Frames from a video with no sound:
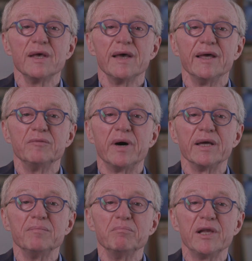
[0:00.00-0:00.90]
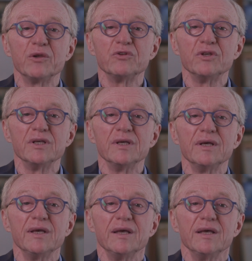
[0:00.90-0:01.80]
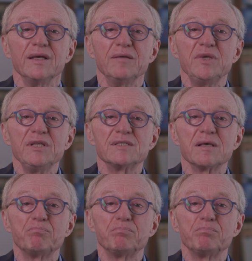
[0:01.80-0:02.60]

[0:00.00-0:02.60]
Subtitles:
and by melody he means a